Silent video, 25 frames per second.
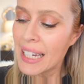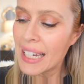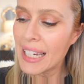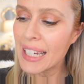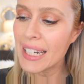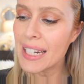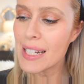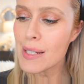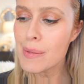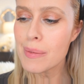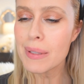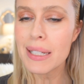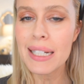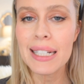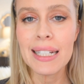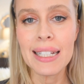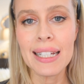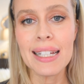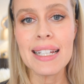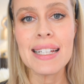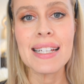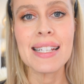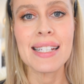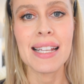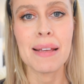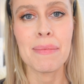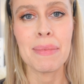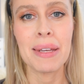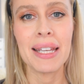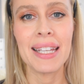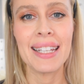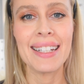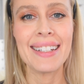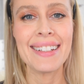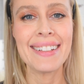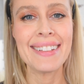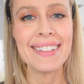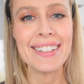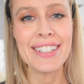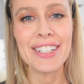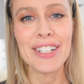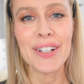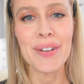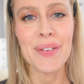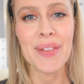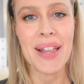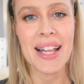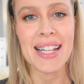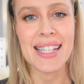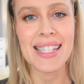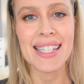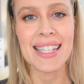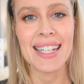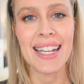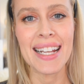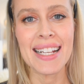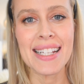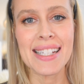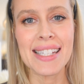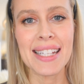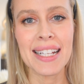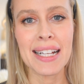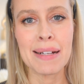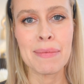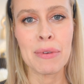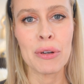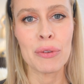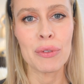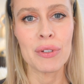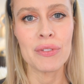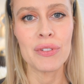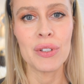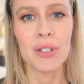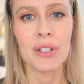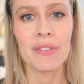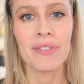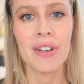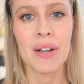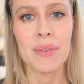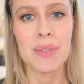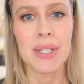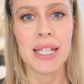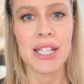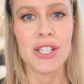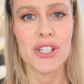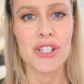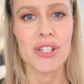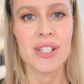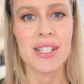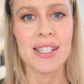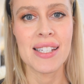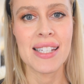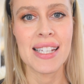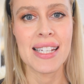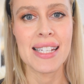It is what it is. I mean, you know, that's the nice thing about reviewing foundations,